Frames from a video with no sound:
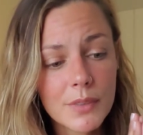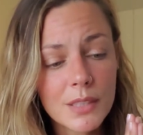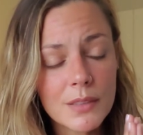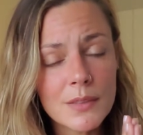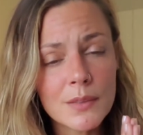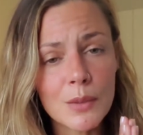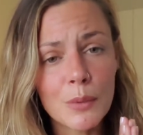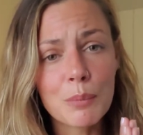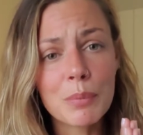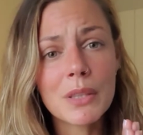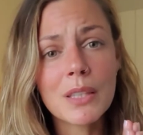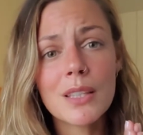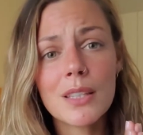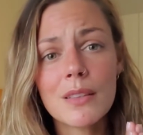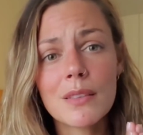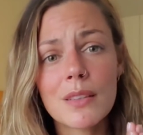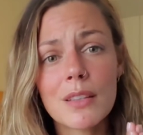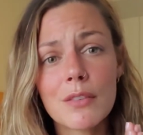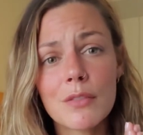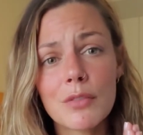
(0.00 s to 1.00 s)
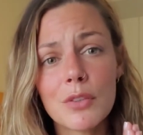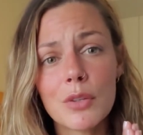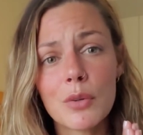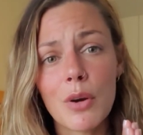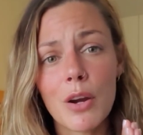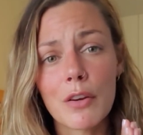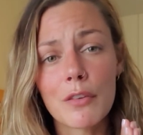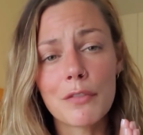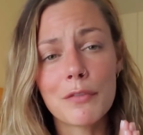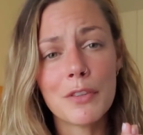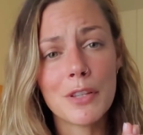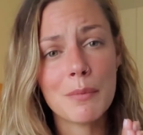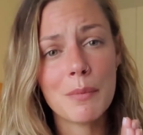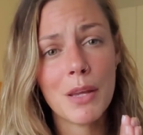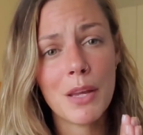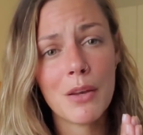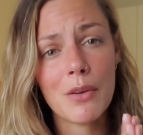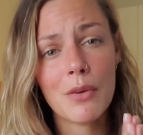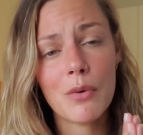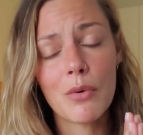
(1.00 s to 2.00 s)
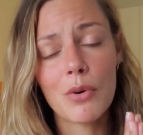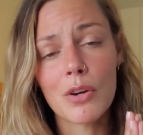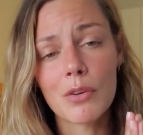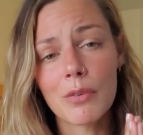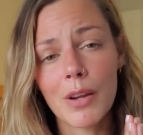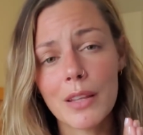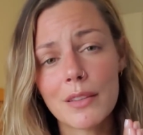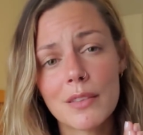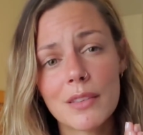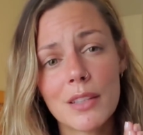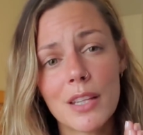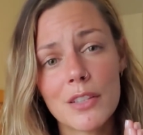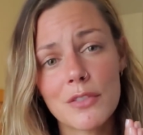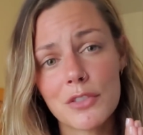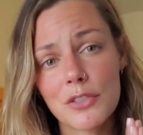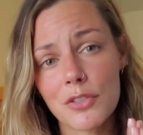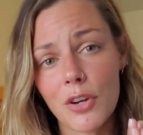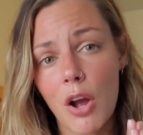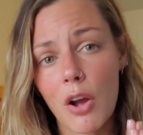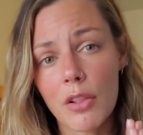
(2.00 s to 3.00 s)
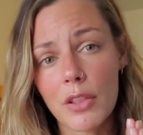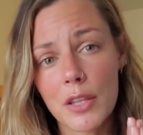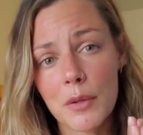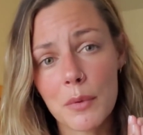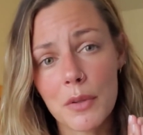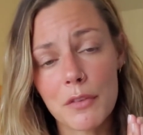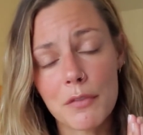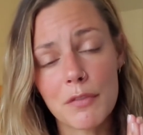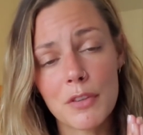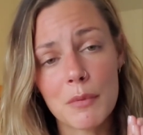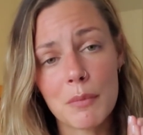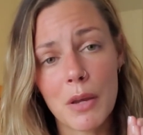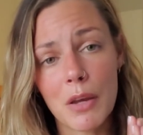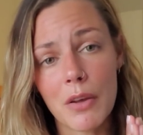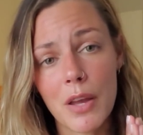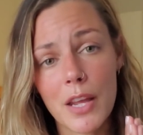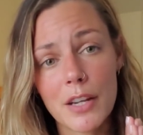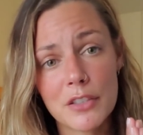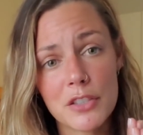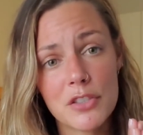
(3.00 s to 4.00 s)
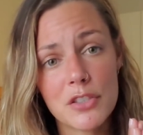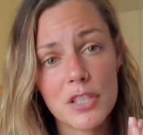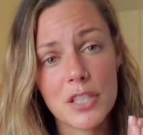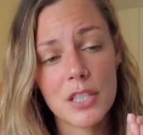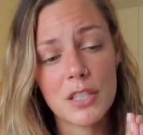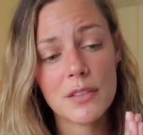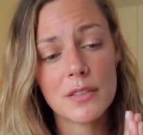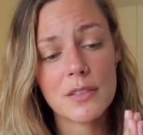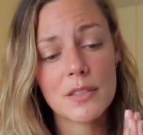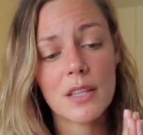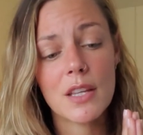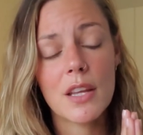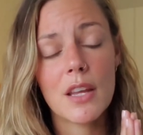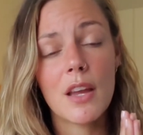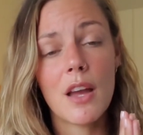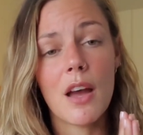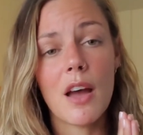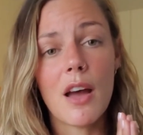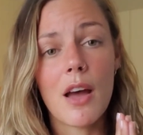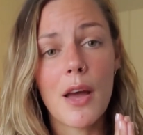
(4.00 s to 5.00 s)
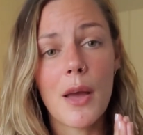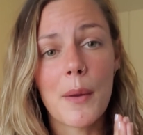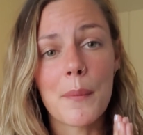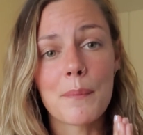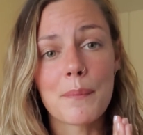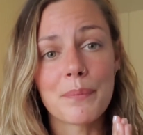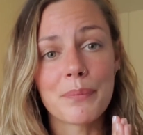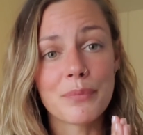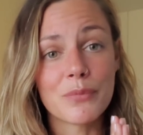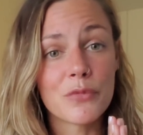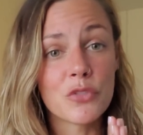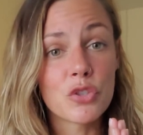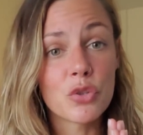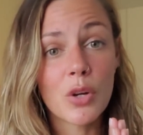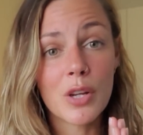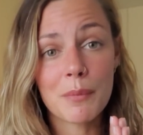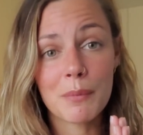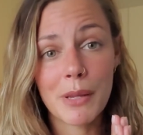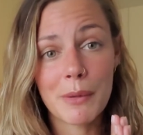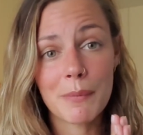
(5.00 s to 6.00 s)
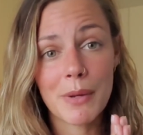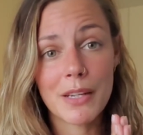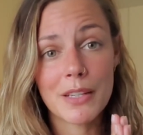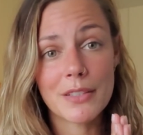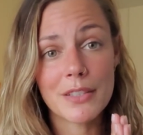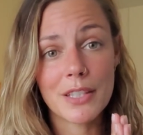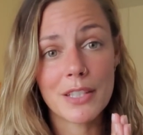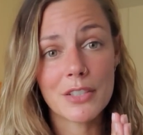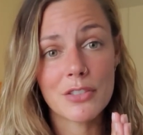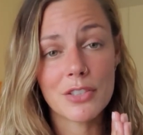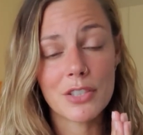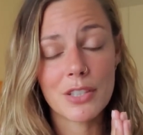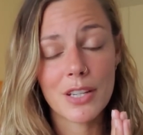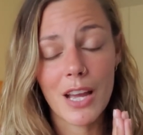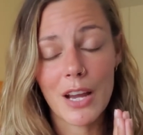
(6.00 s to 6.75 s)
So please, if you are female or resonate strongly with female energies, Join my meditation.